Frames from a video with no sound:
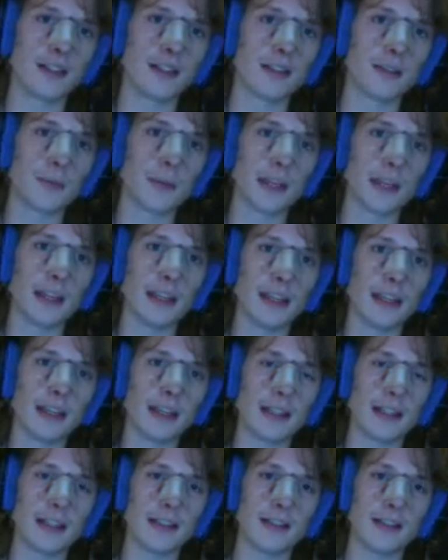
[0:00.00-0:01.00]
we
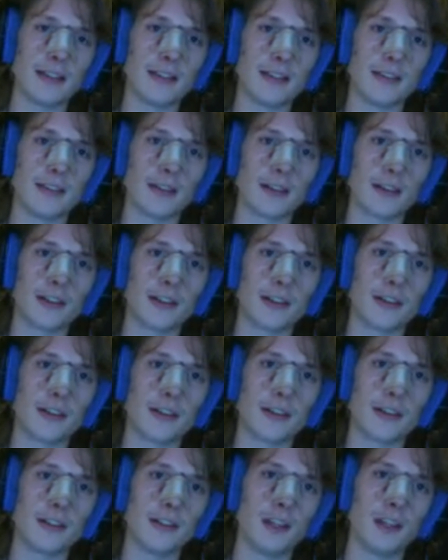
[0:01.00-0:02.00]

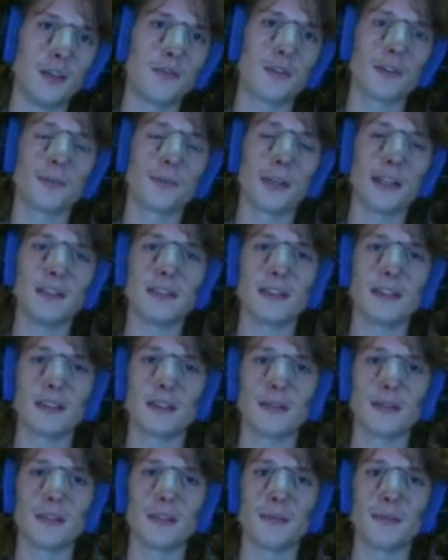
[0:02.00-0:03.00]
our new 4-piece
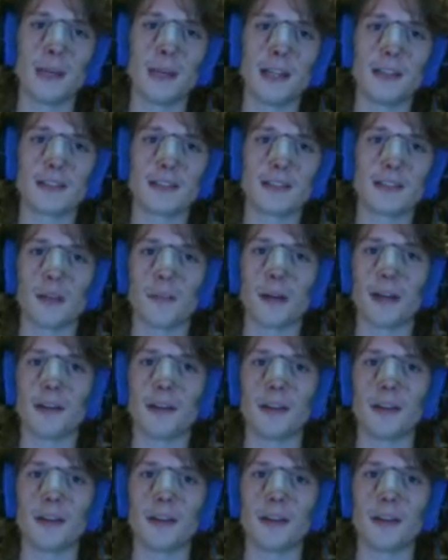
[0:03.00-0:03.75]
made Skull Banner.